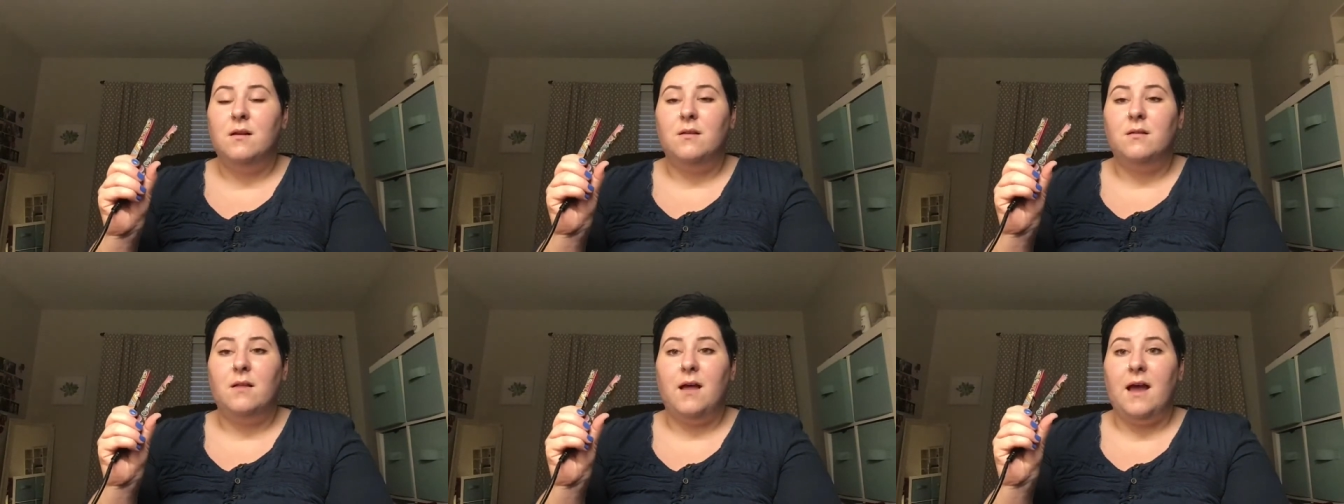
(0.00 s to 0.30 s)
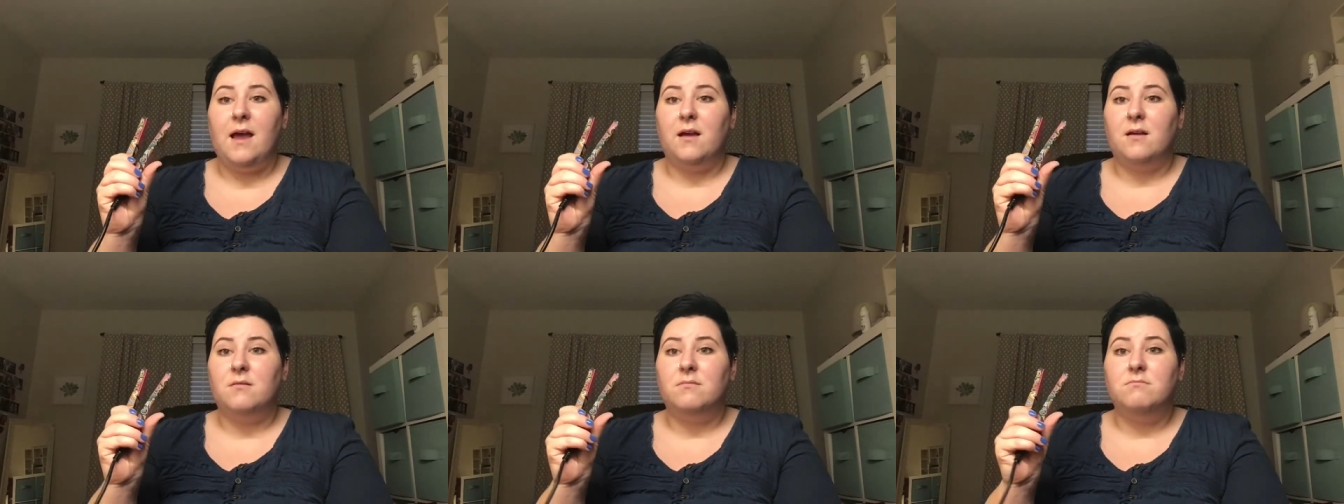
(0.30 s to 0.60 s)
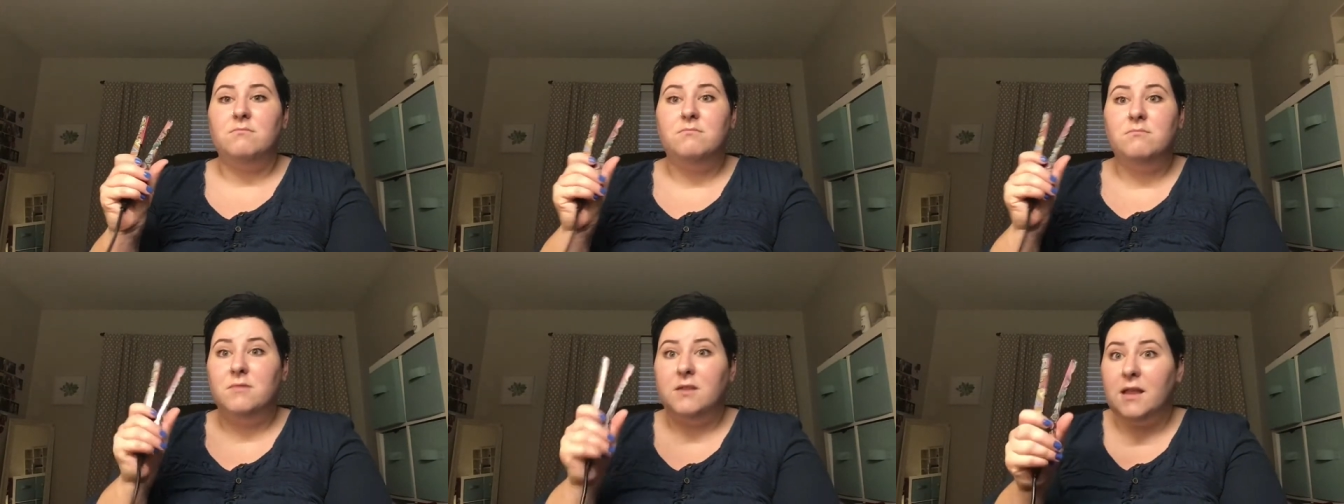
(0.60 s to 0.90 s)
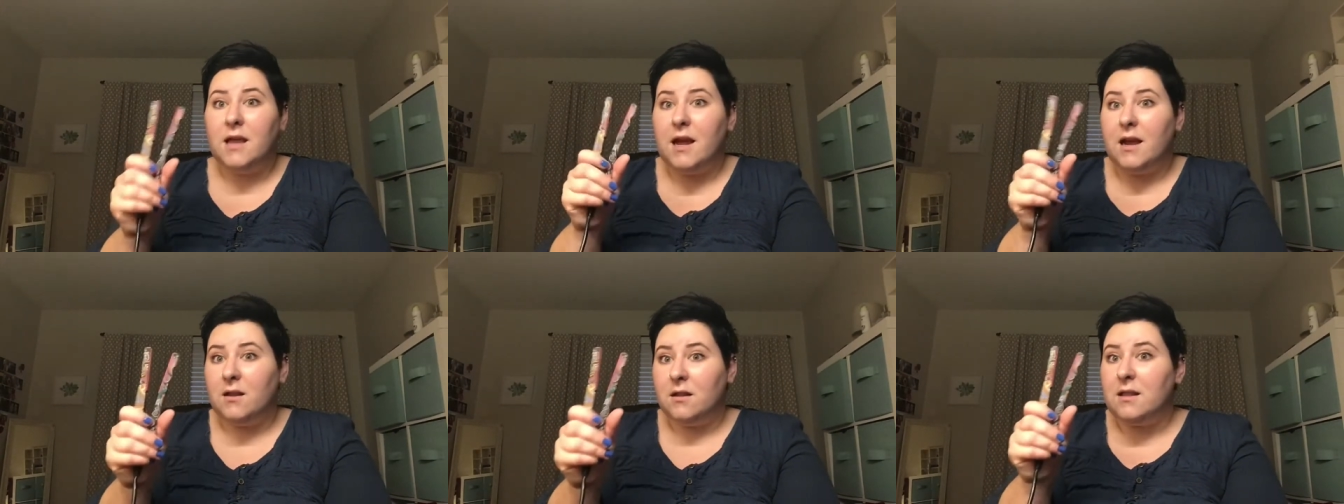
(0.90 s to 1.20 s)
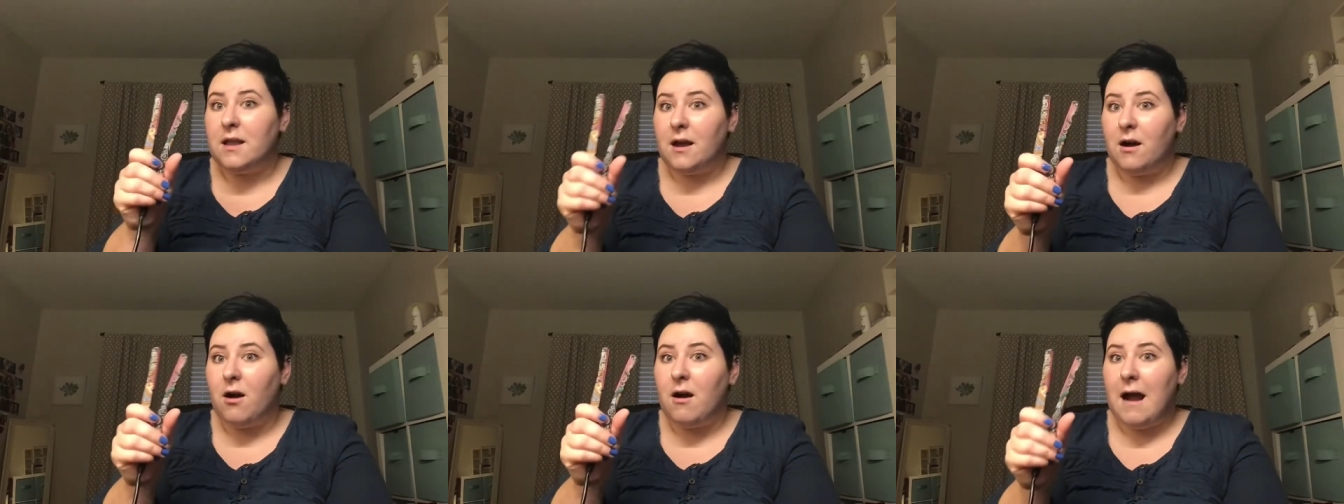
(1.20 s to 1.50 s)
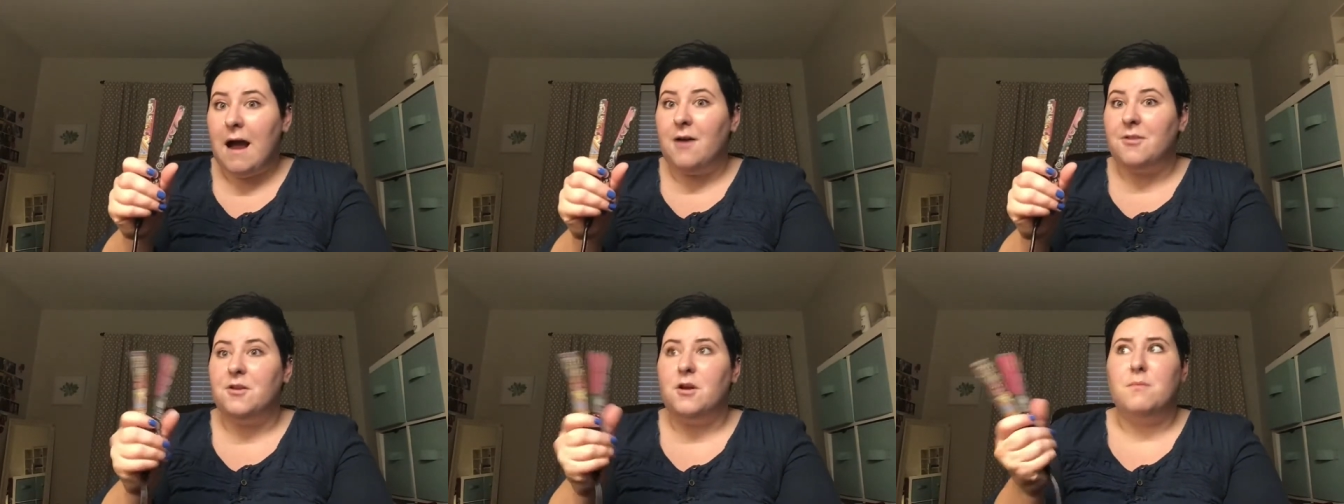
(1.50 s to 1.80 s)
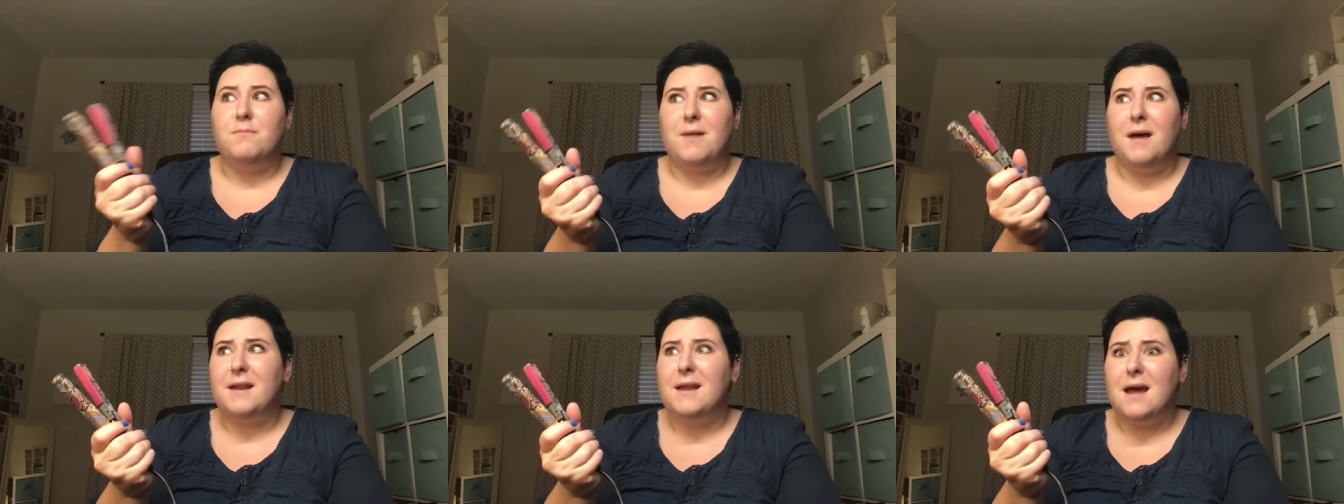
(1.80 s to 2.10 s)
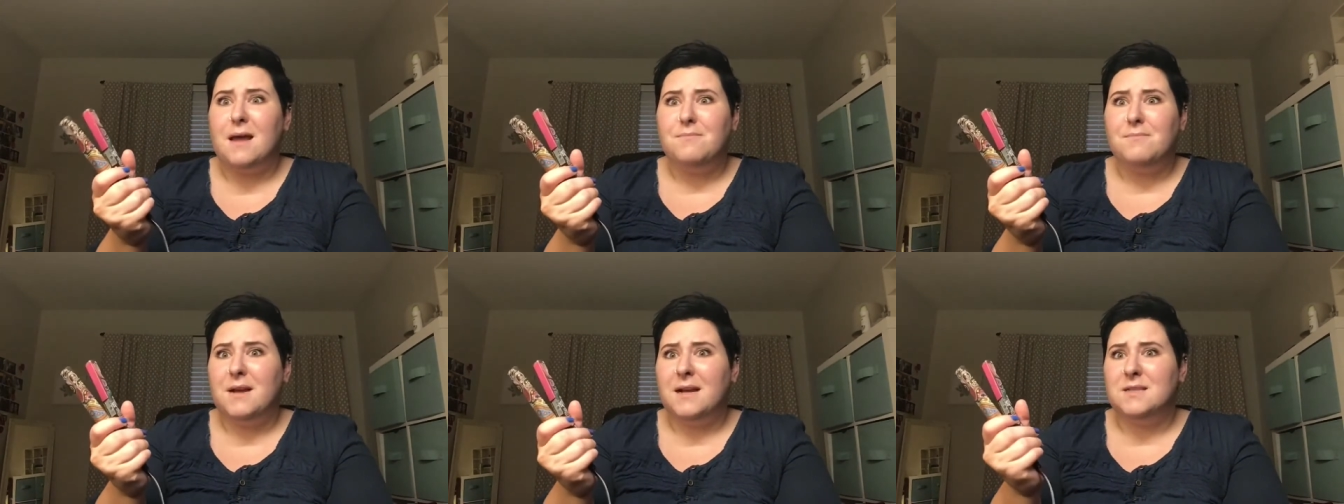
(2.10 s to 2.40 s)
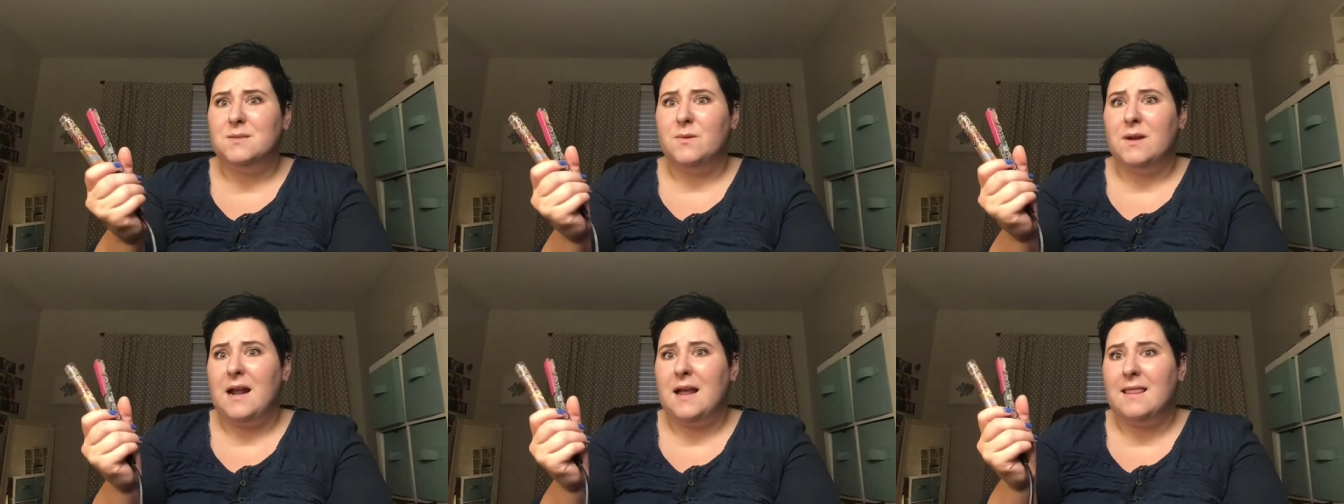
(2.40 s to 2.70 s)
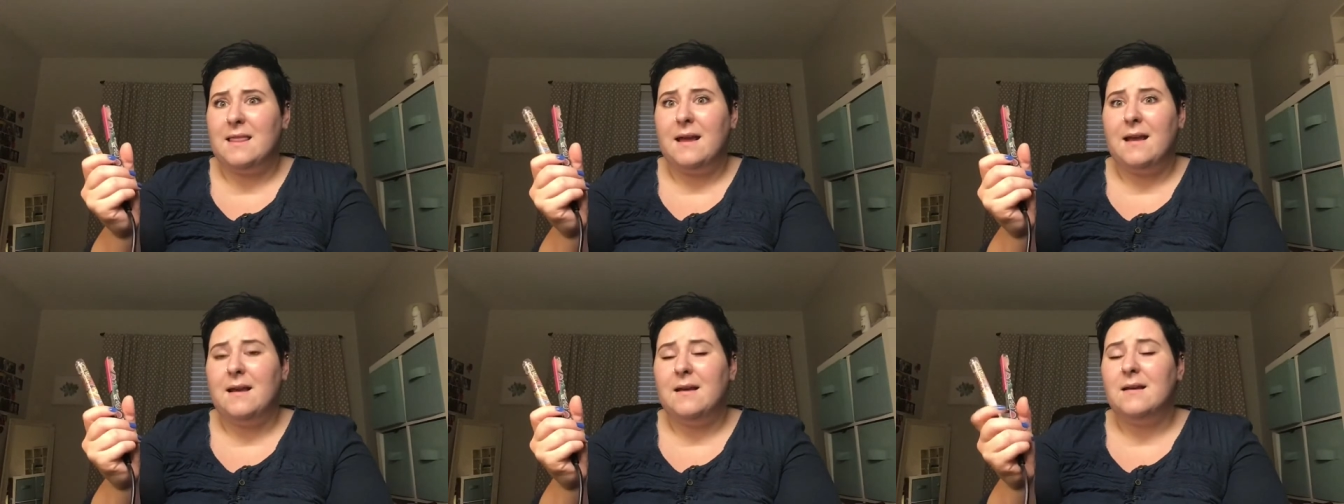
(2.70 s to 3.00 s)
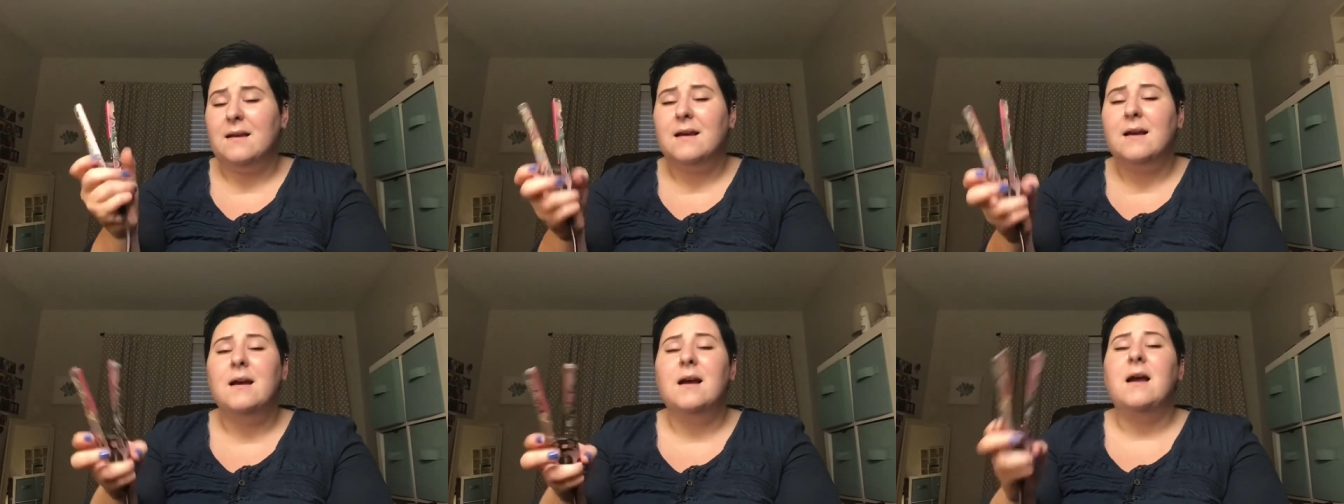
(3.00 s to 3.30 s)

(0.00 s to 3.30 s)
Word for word: Like they they are out there. Bedhead makes one, I think.